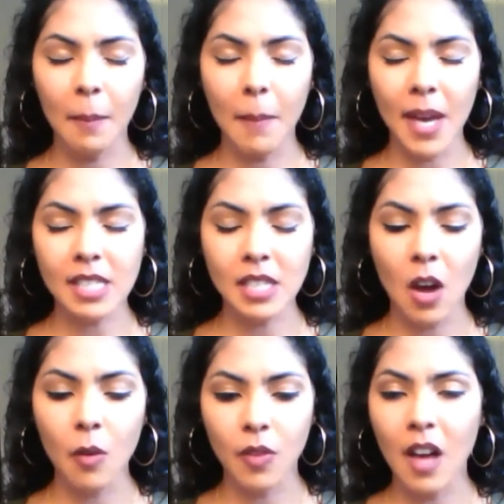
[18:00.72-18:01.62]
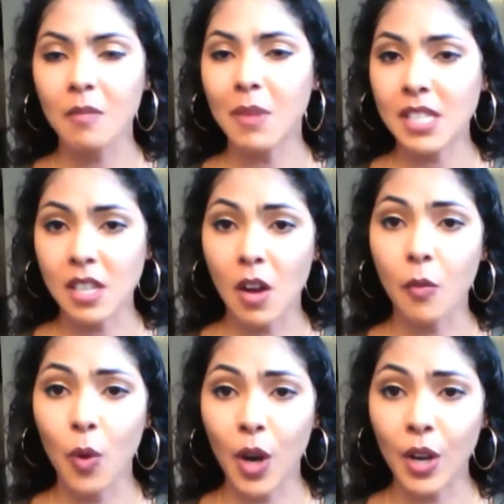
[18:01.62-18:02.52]
my self-love, my
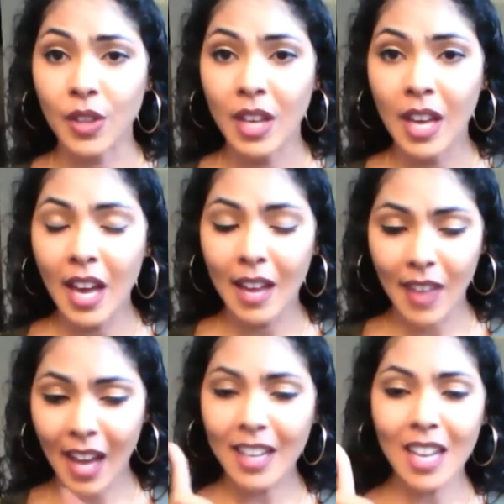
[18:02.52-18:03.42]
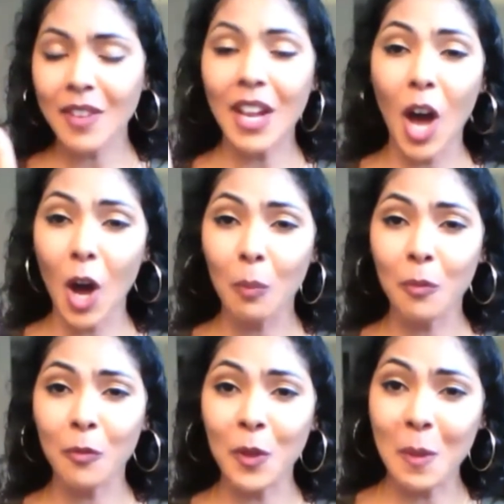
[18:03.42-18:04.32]
self-worth. And that could even help
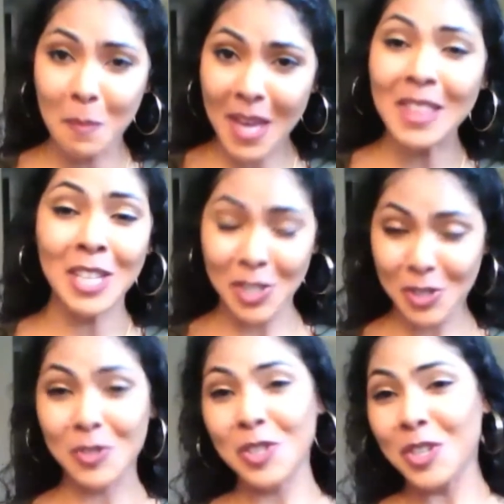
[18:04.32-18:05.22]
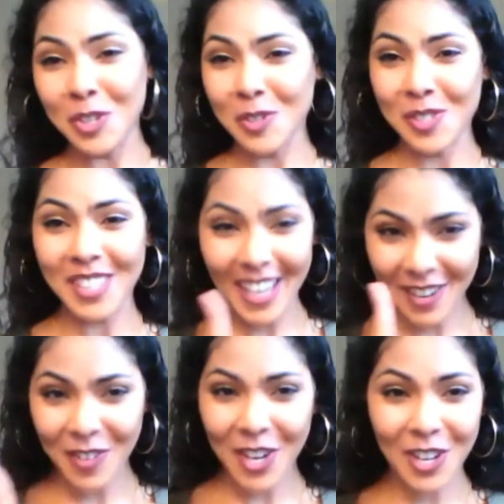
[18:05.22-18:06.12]
for the men that you choose, like
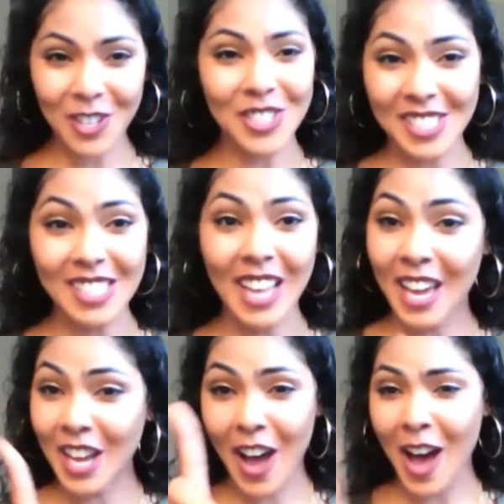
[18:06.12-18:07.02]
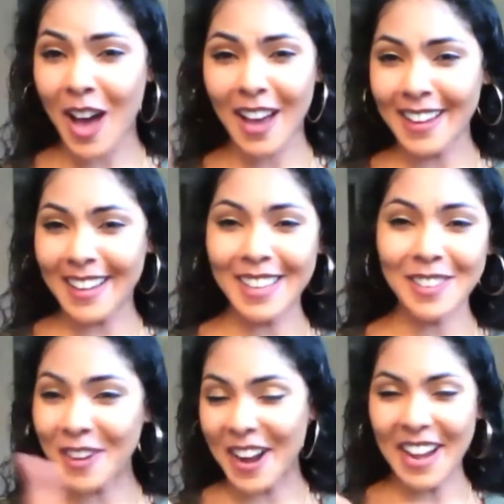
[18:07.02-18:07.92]
where you're just like, honey, you
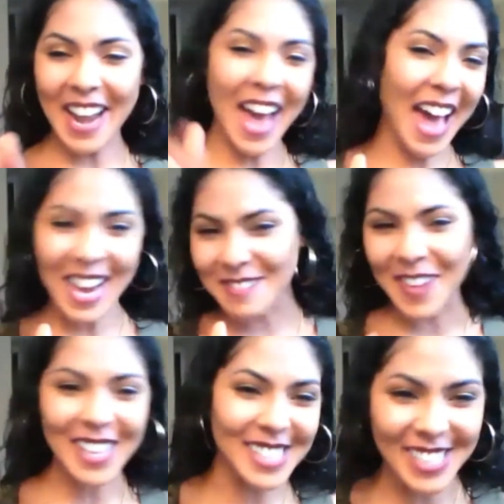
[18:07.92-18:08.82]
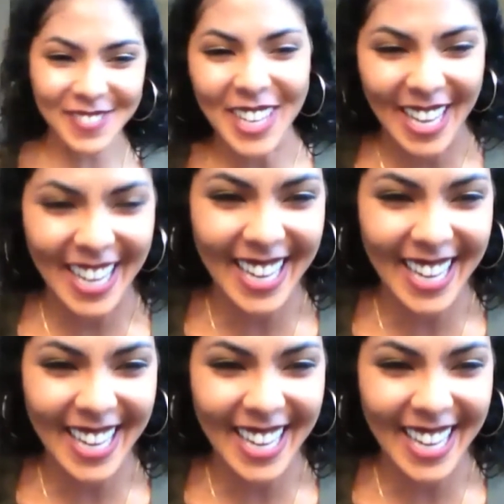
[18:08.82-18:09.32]
are not about to be.